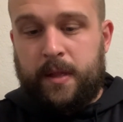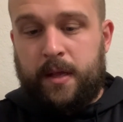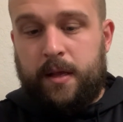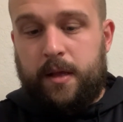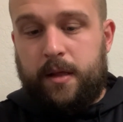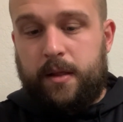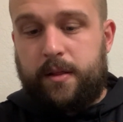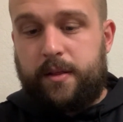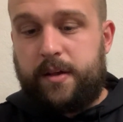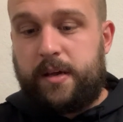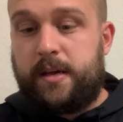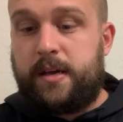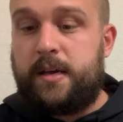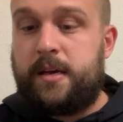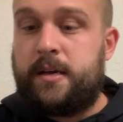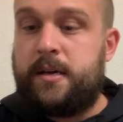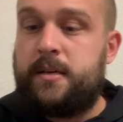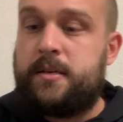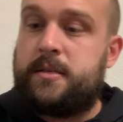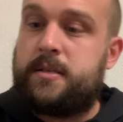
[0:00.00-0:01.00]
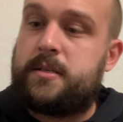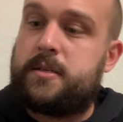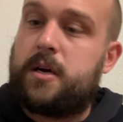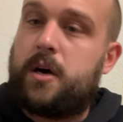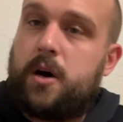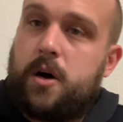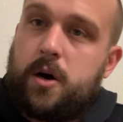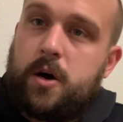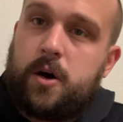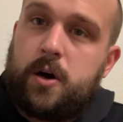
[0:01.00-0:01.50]
These
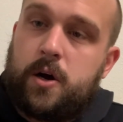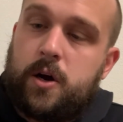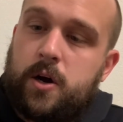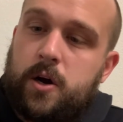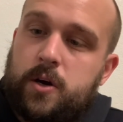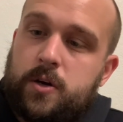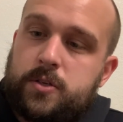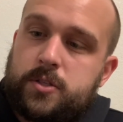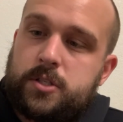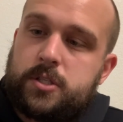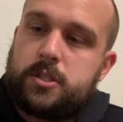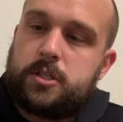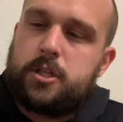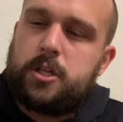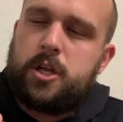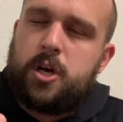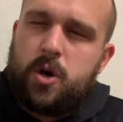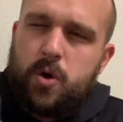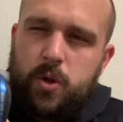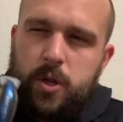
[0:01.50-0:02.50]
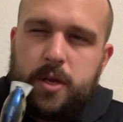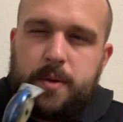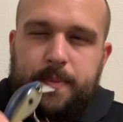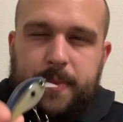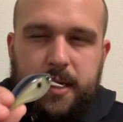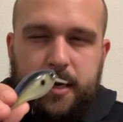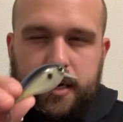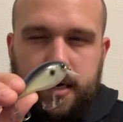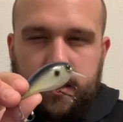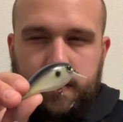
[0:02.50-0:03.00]
are slowly
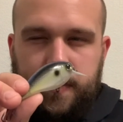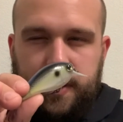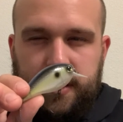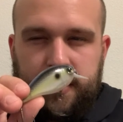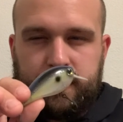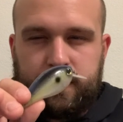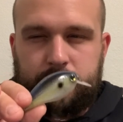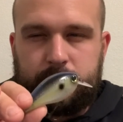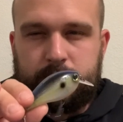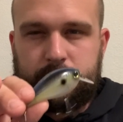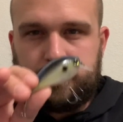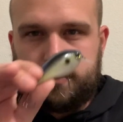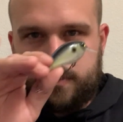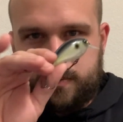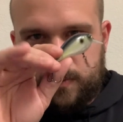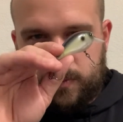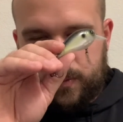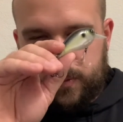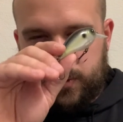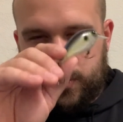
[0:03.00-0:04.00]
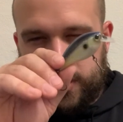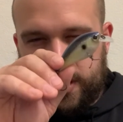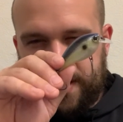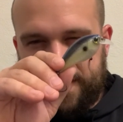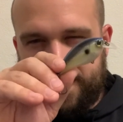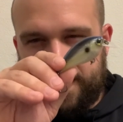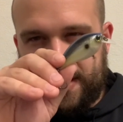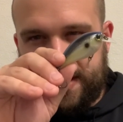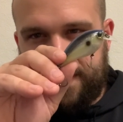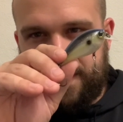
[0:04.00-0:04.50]
becoming one of
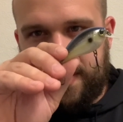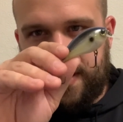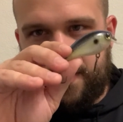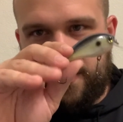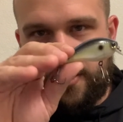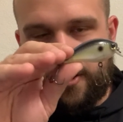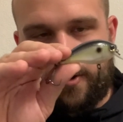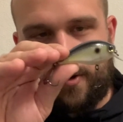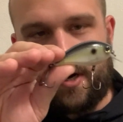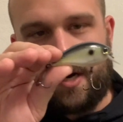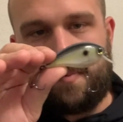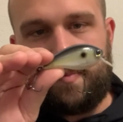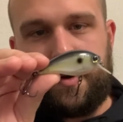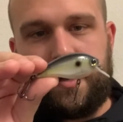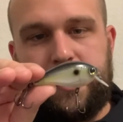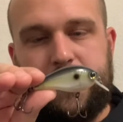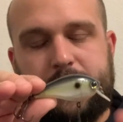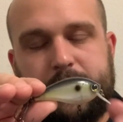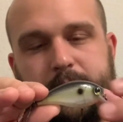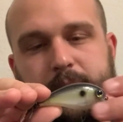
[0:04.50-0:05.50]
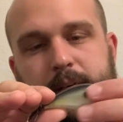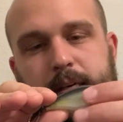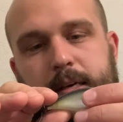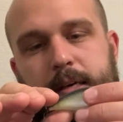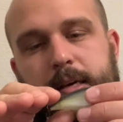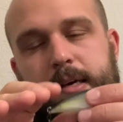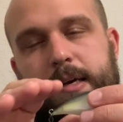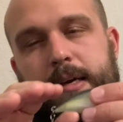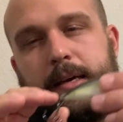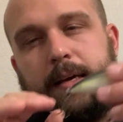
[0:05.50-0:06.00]
my favorite crankbaits.
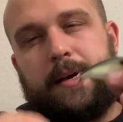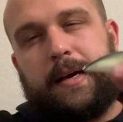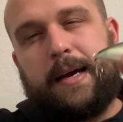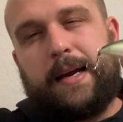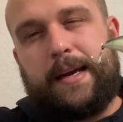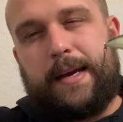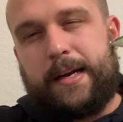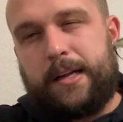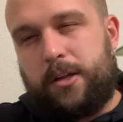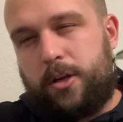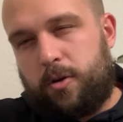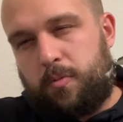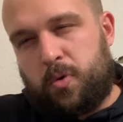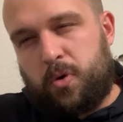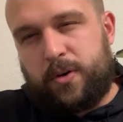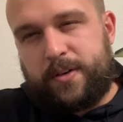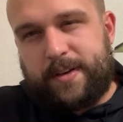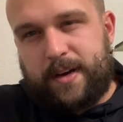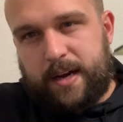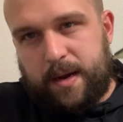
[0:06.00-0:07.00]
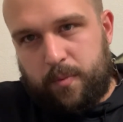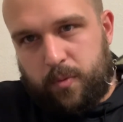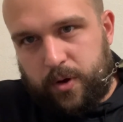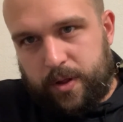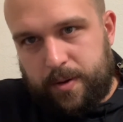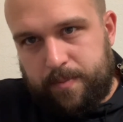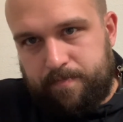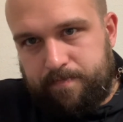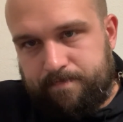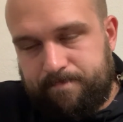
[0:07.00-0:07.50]
I need a little more time with
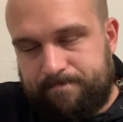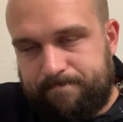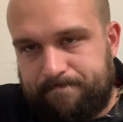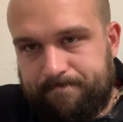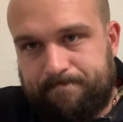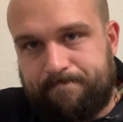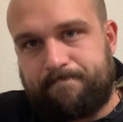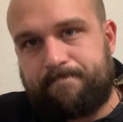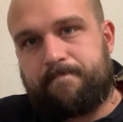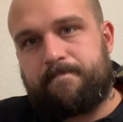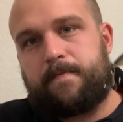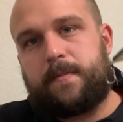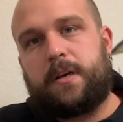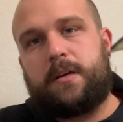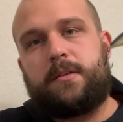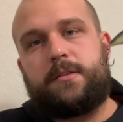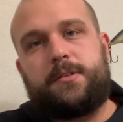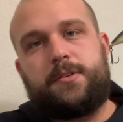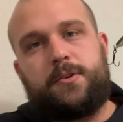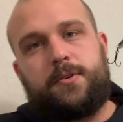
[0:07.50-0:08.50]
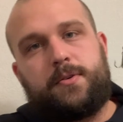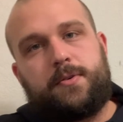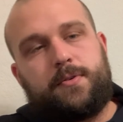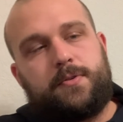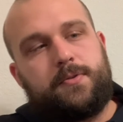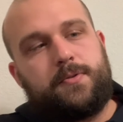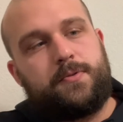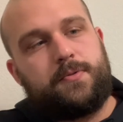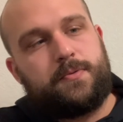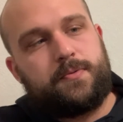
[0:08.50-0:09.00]
them
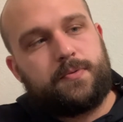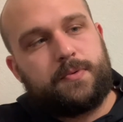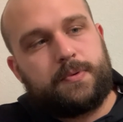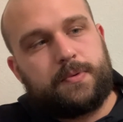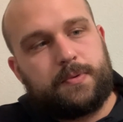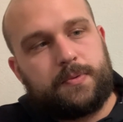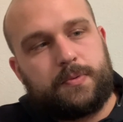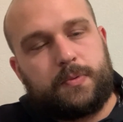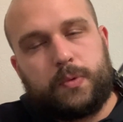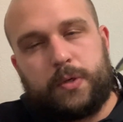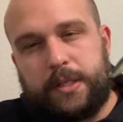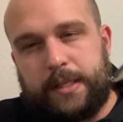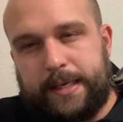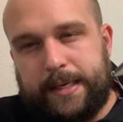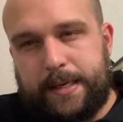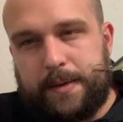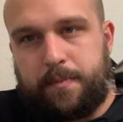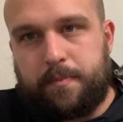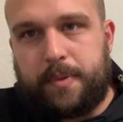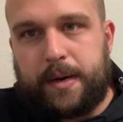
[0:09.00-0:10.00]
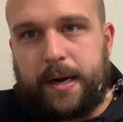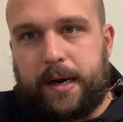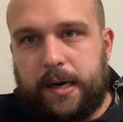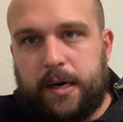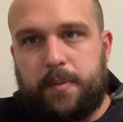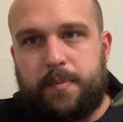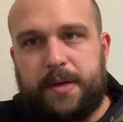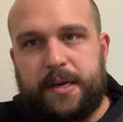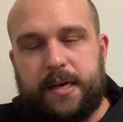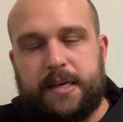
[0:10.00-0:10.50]
to really compare,
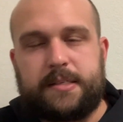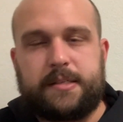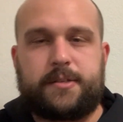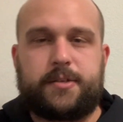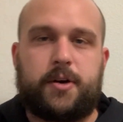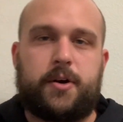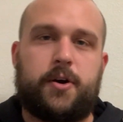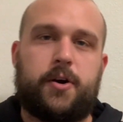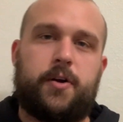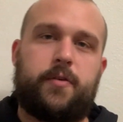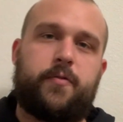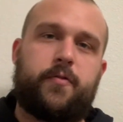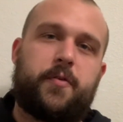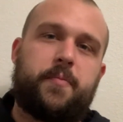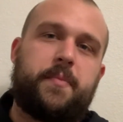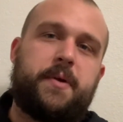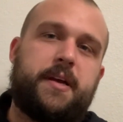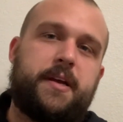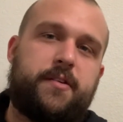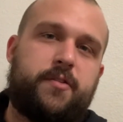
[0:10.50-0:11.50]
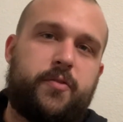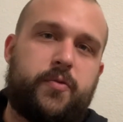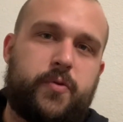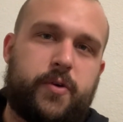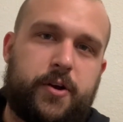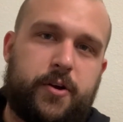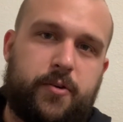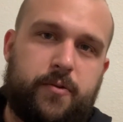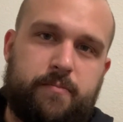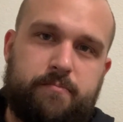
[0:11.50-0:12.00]
because it's hard for me to
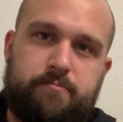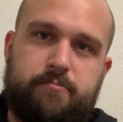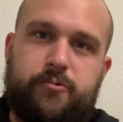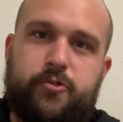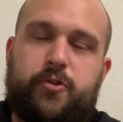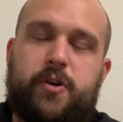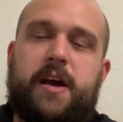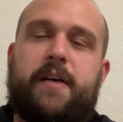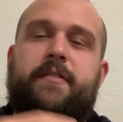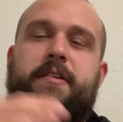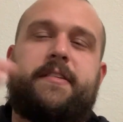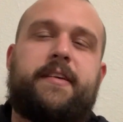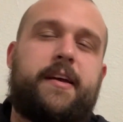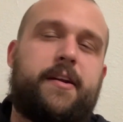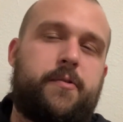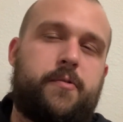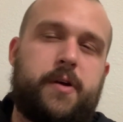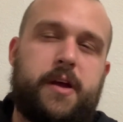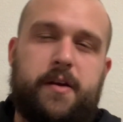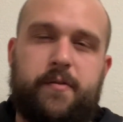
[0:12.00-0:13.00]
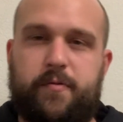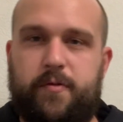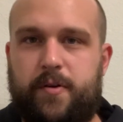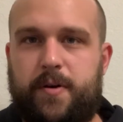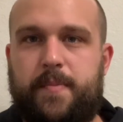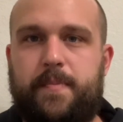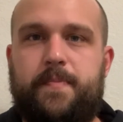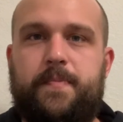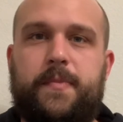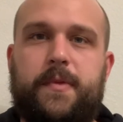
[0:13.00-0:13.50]
want to gravitate away from